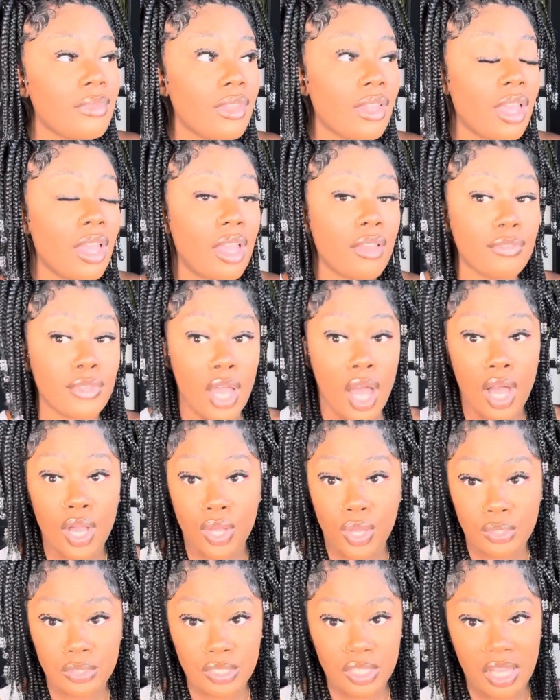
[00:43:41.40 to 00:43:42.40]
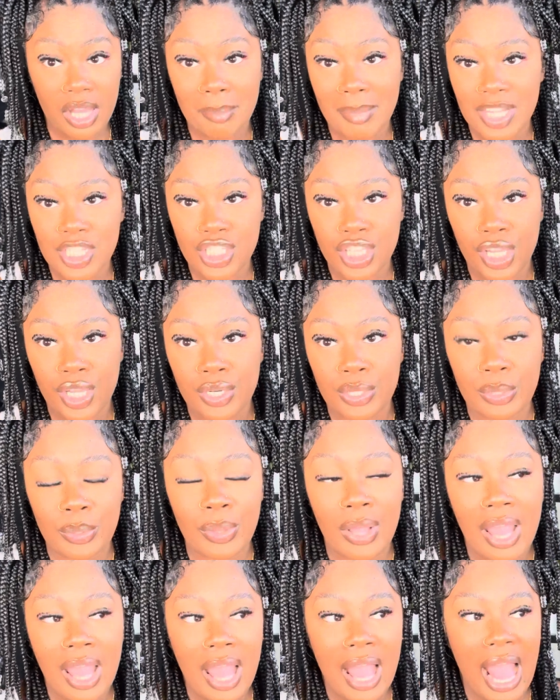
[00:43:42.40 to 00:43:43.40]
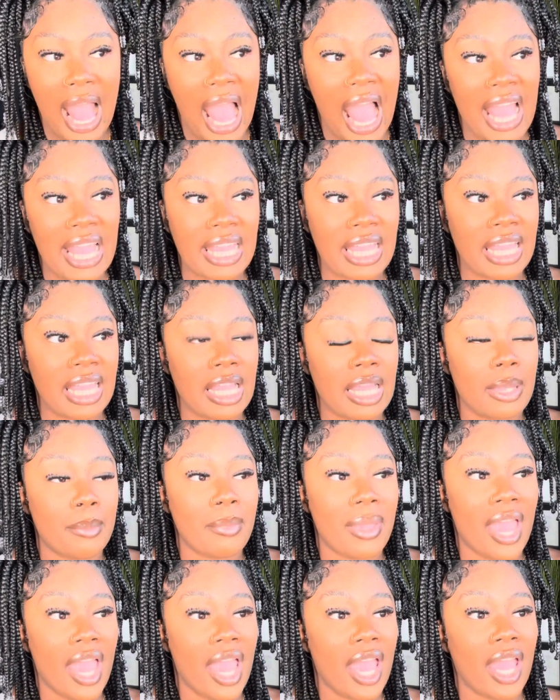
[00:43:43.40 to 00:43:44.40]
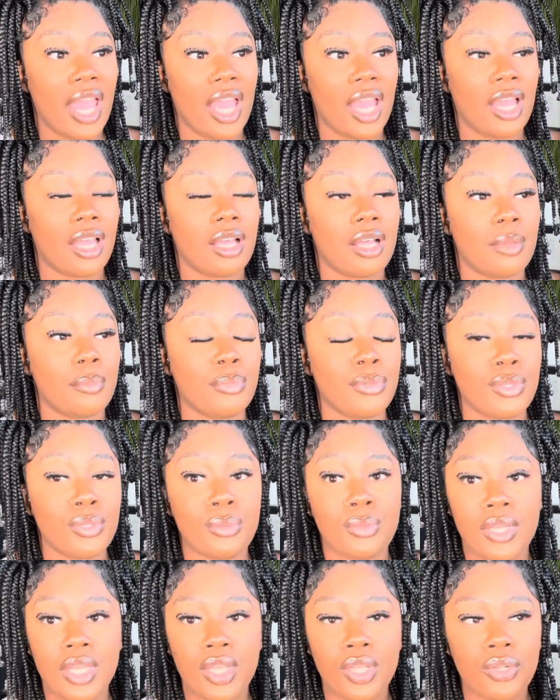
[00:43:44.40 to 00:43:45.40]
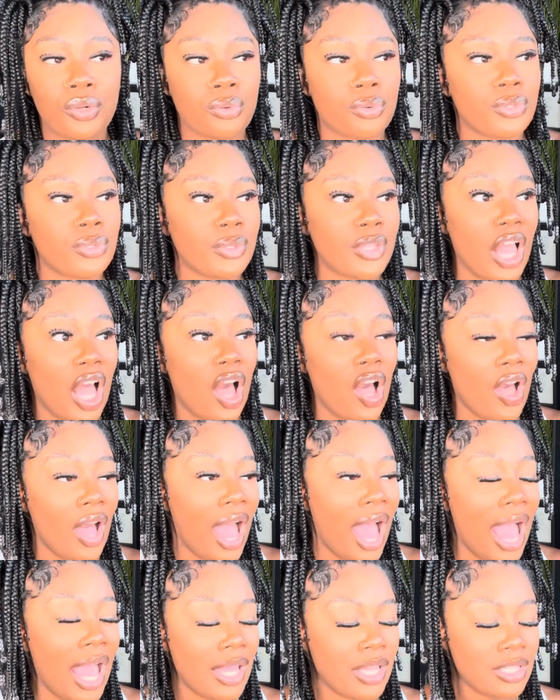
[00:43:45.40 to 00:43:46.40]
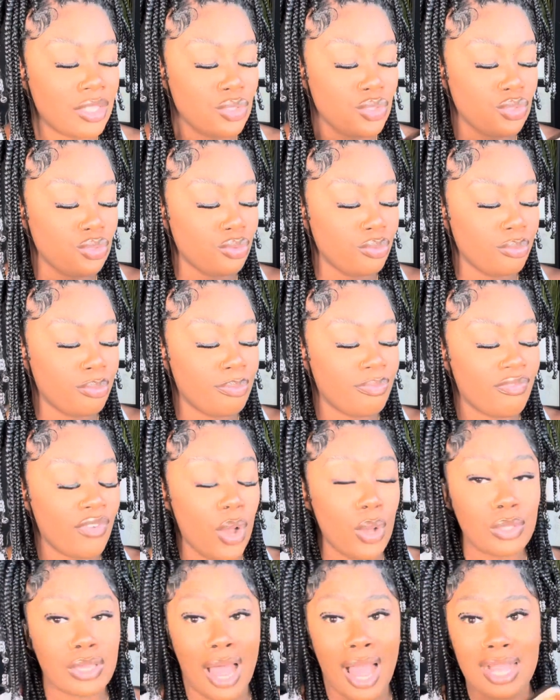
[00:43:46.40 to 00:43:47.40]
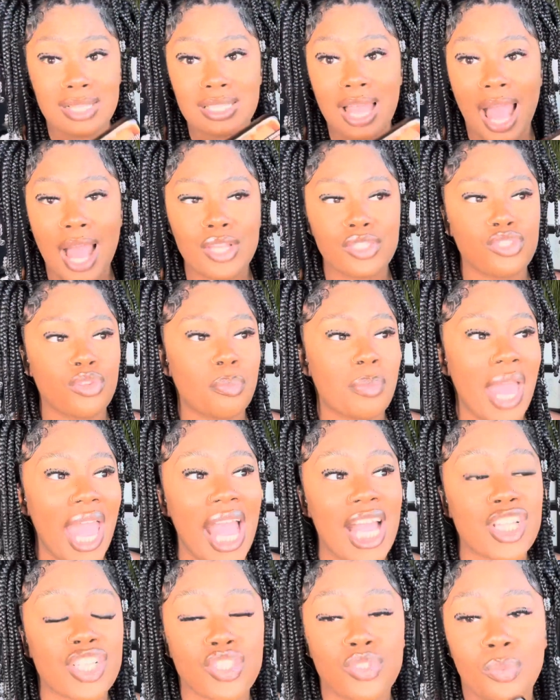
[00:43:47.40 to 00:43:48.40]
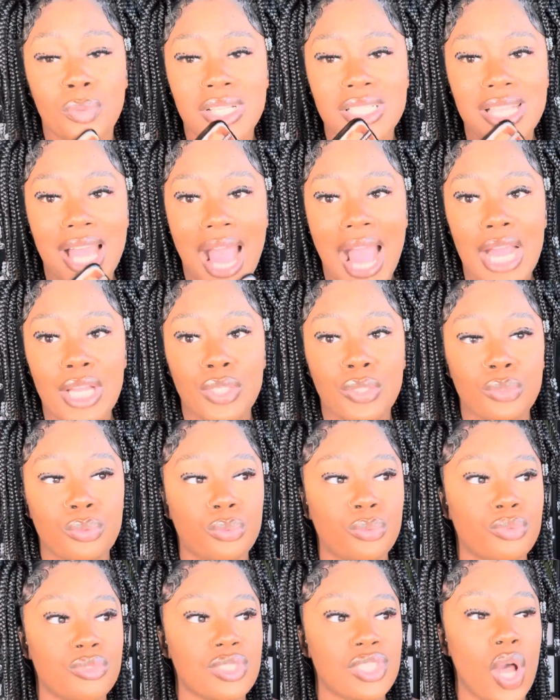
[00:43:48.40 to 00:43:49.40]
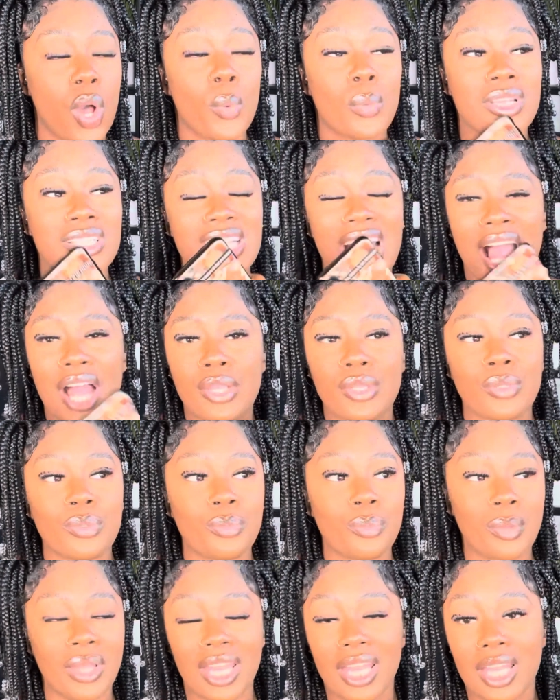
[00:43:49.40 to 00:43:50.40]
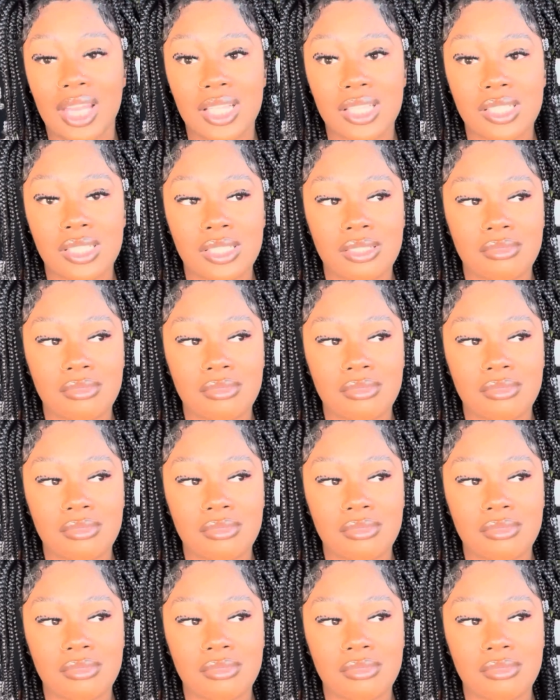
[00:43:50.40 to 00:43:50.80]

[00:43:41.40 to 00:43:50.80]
If y'all go look on my channel, I am a beauty guru, y'all. I do faux locks, I do passion twists, I do sew-ins, I do wigs.